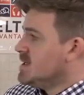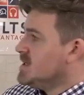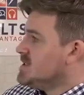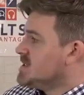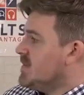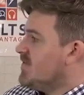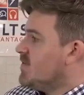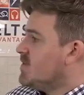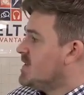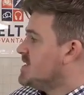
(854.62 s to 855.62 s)
Step
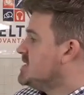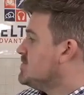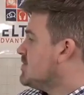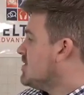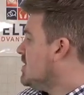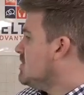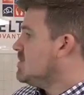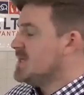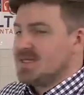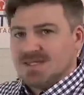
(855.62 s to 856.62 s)
4, this is
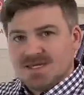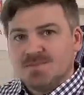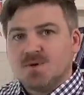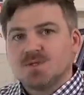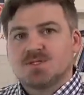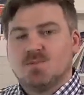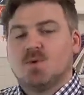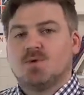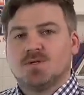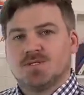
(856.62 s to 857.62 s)
probably the most
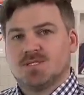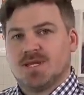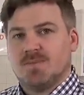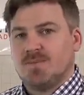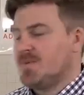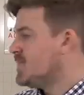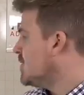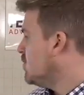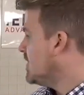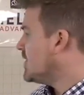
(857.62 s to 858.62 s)
important step.
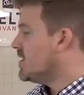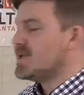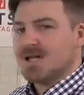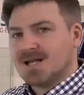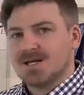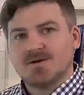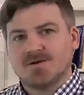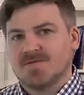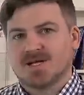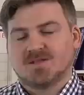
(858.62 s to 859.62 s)
Without a clear and
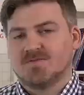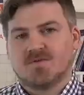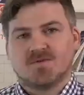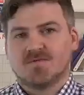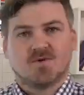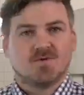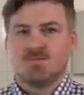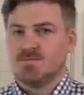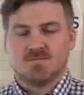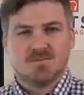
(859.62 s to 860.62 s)
effective overview,
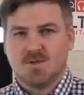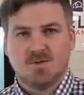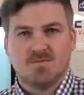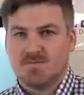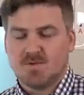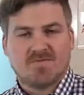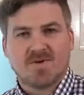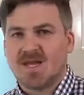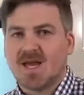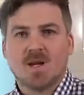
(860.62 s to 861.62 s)
you
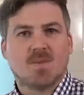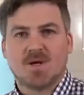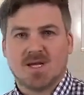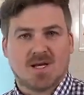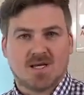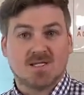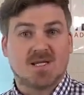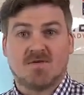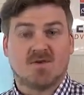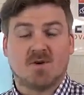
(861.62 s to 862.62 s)
forget about getting a
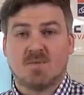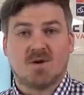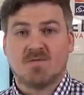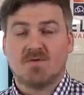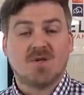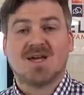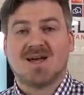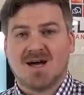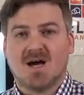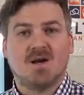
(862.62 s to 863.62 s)
7 or above. You
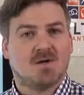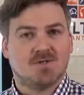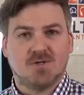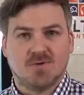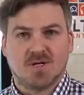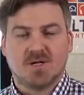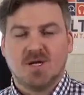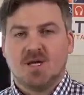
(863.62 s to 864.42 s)
cannot do it.